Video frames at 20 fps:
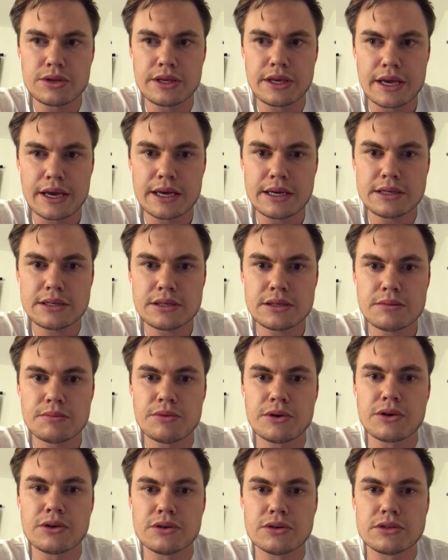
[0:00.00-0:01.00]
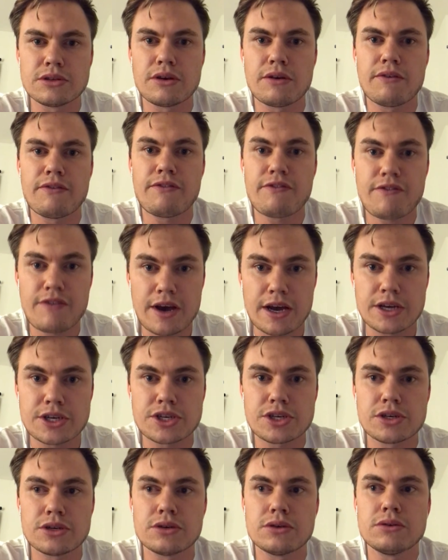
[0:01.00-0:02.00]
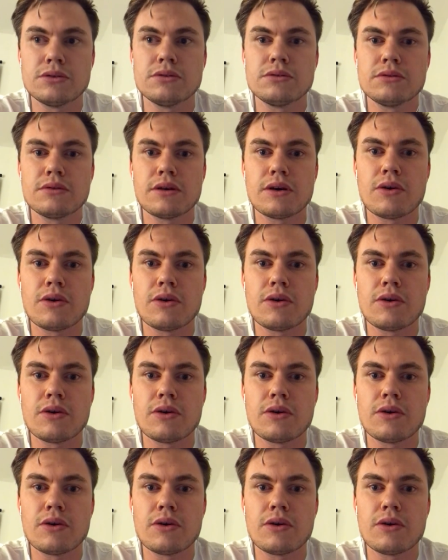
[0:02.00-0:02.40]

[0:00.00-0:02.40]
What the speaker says: yet because of fascial